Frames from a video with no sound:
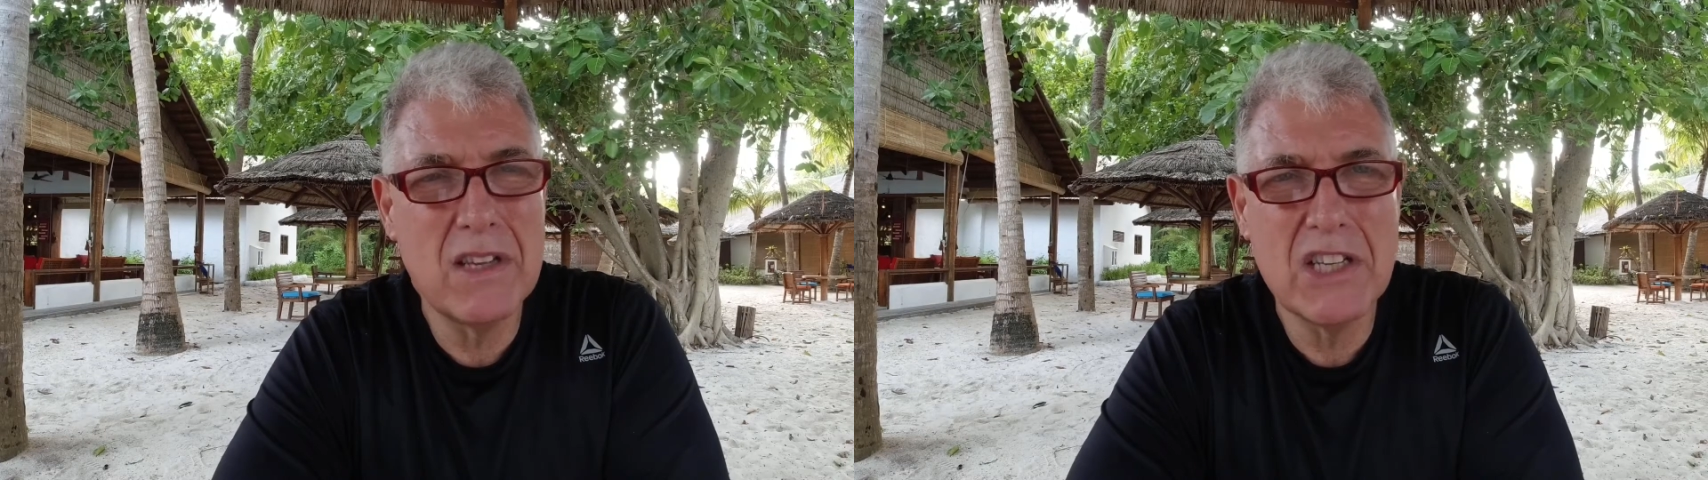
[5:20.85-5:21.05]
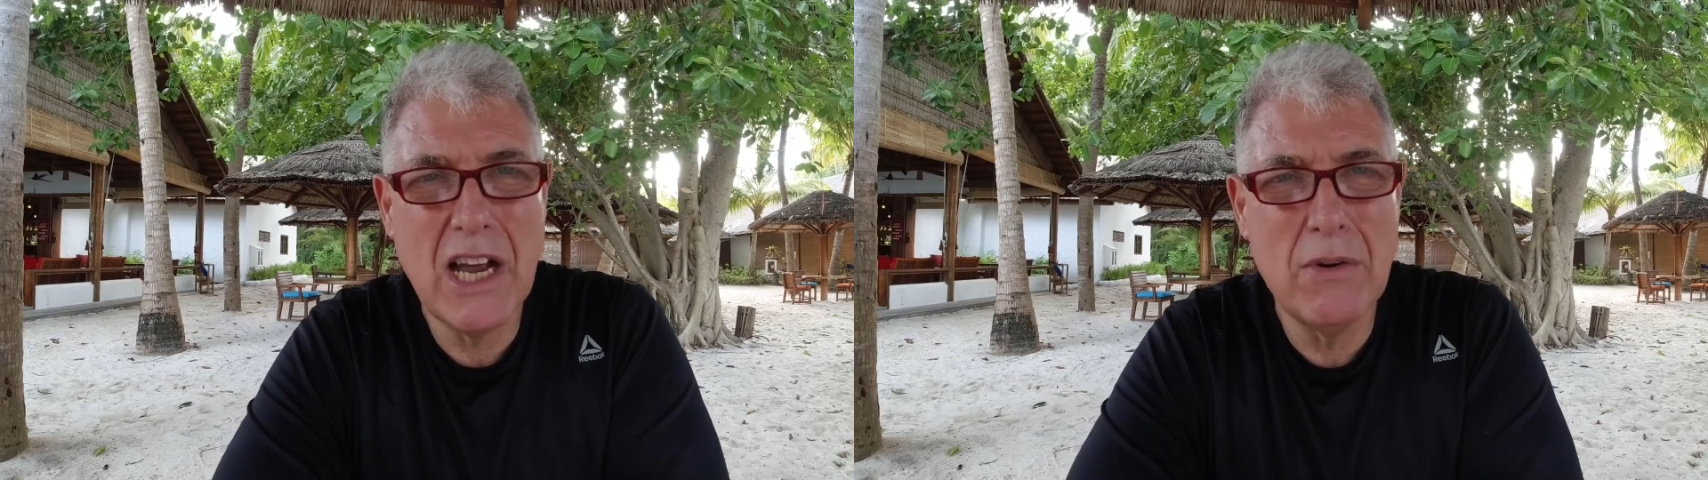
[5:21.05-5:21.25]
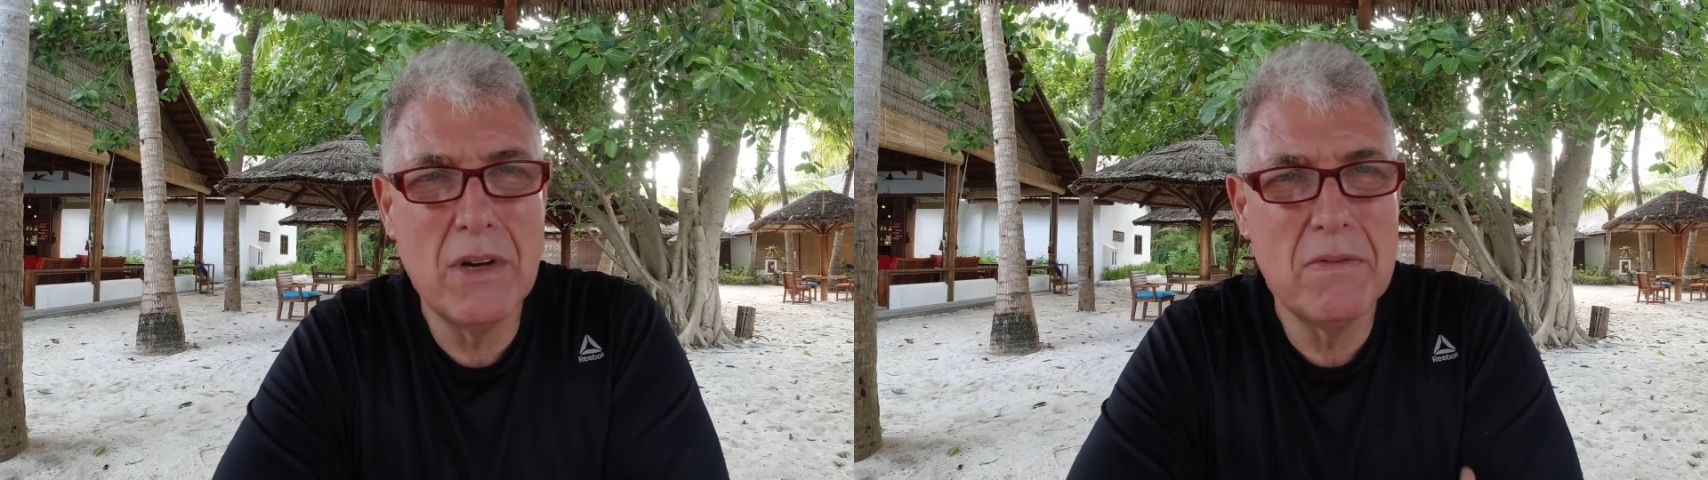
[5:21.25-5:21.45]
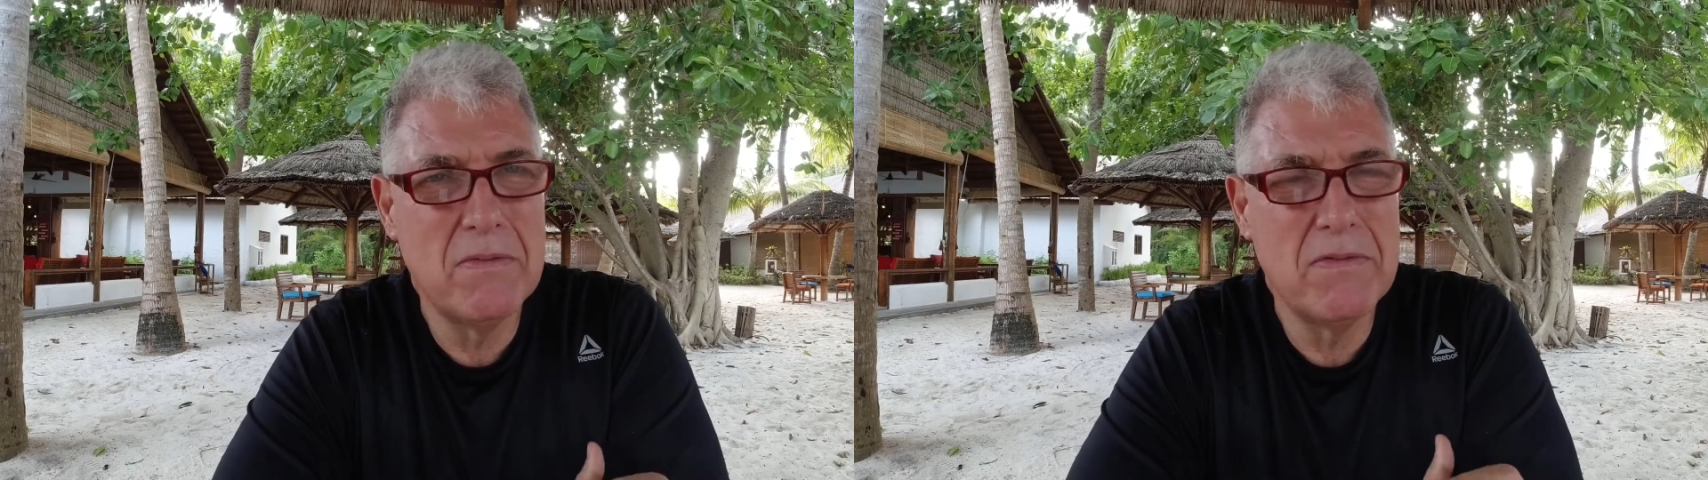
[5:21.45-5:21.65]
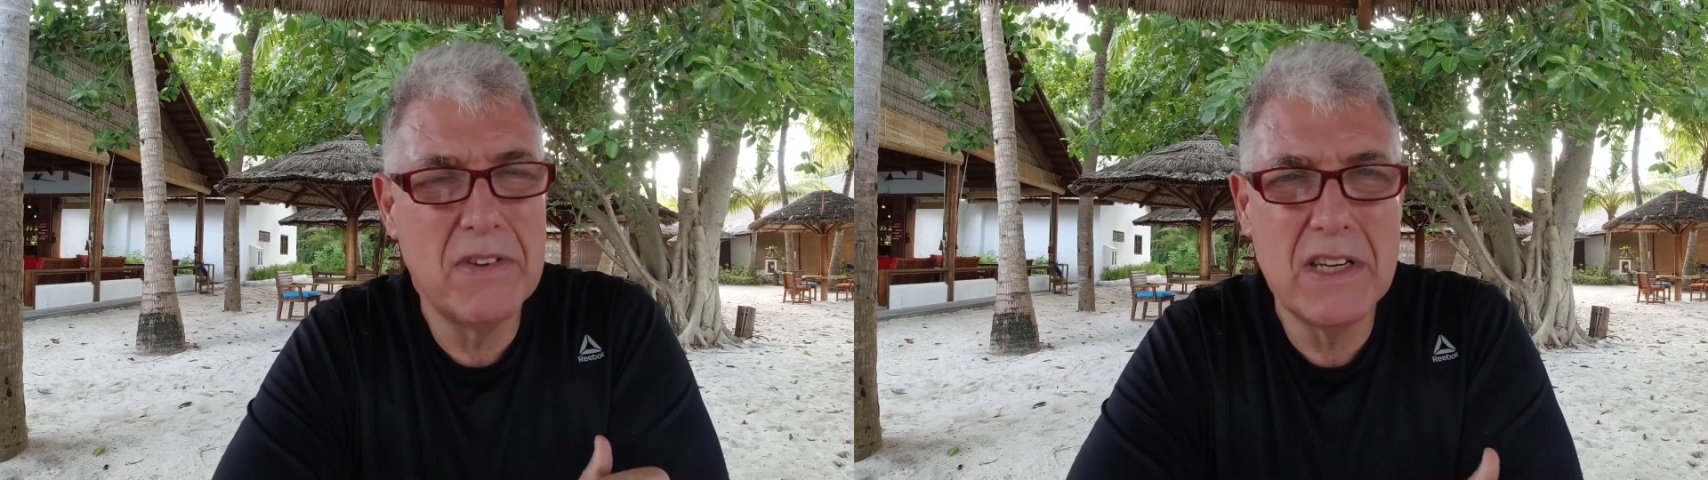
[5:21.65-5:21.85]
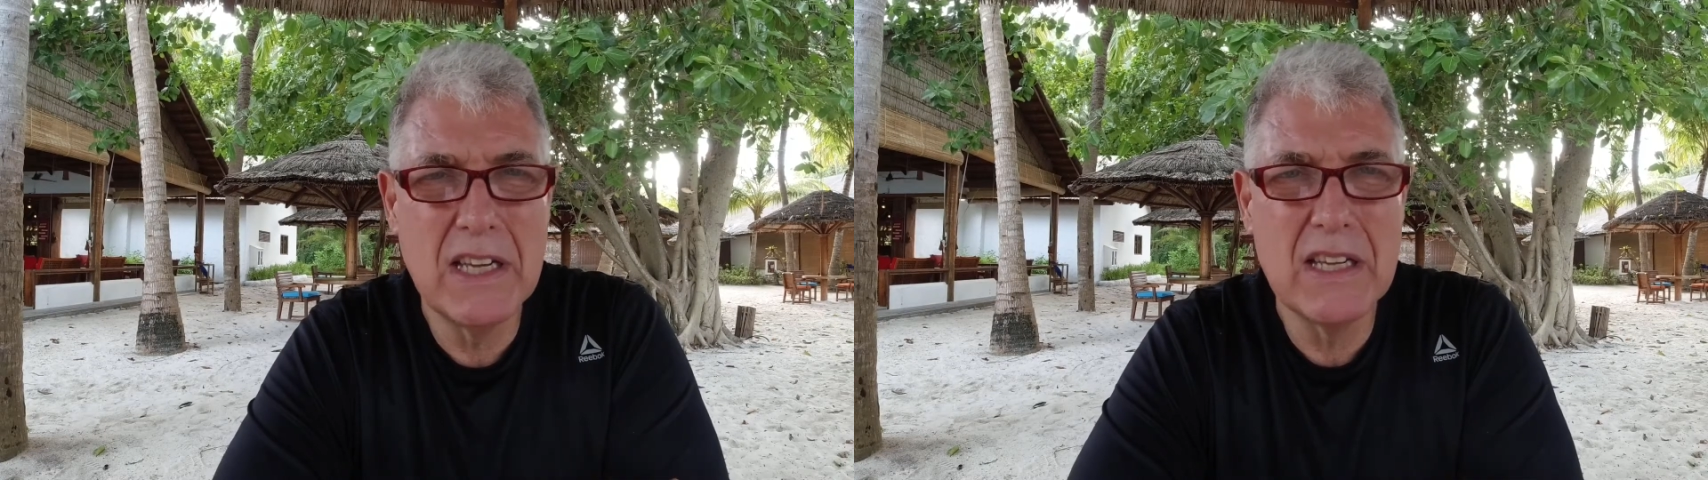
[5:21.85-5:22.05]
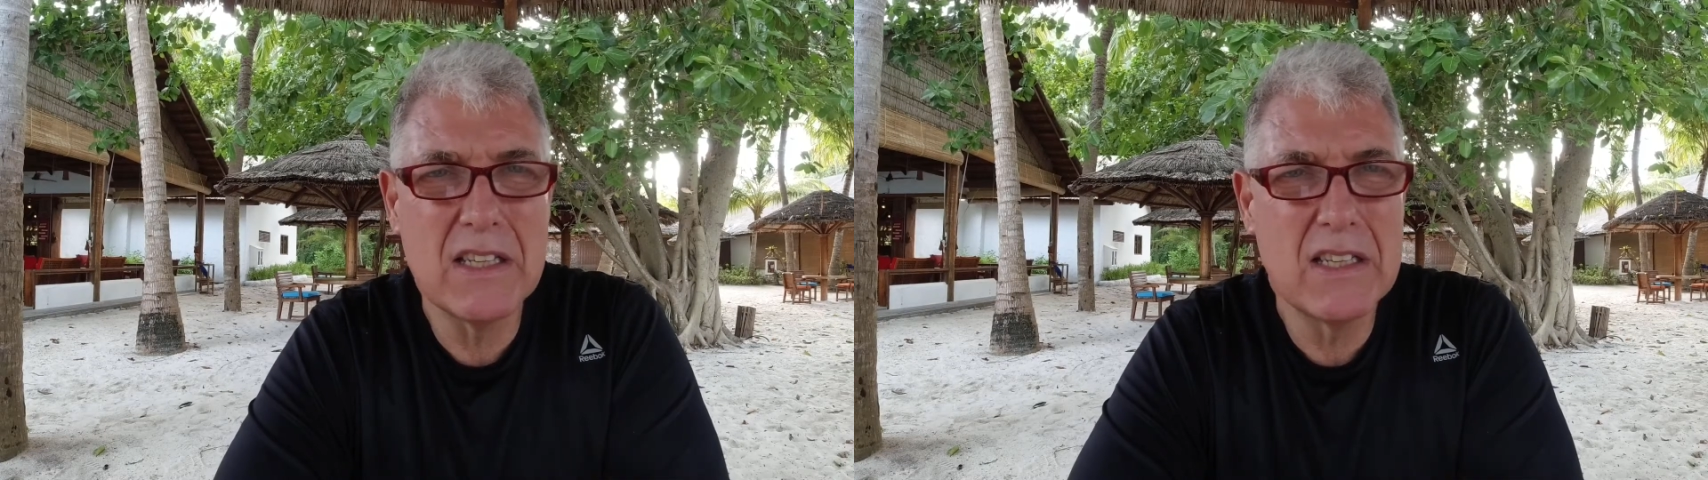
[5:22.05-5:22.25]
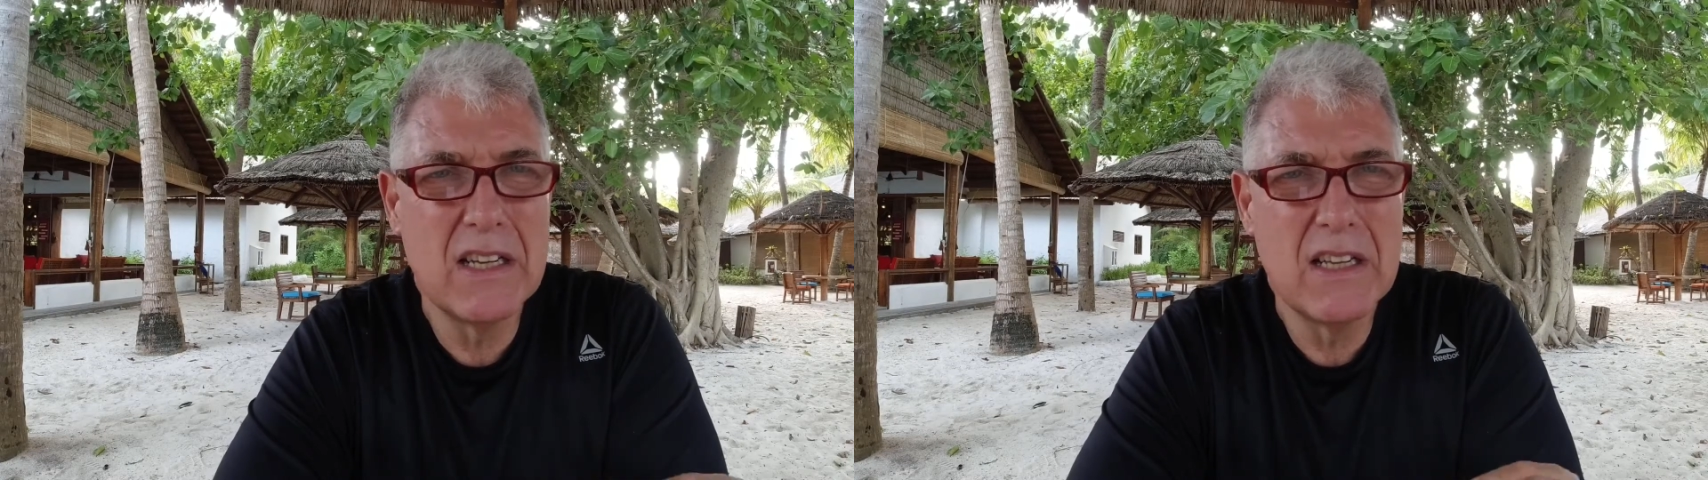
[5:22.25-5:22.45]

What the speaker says: shower fittings,